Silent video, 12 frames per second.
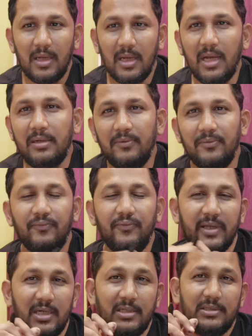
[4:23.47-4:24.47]
And
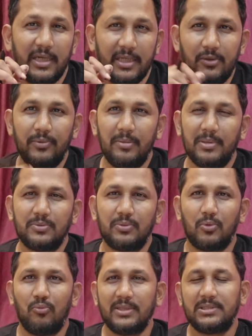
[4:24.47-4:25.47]
finally, thank you very much
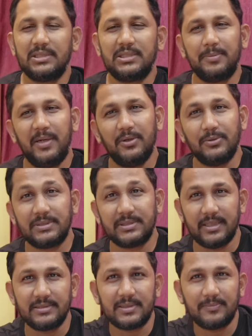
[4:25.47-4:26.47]
for watching this video.
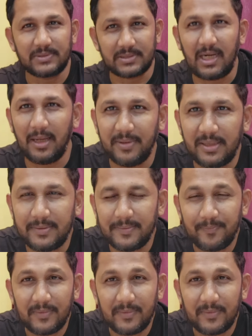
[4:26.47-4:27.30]
Share and subscribe it.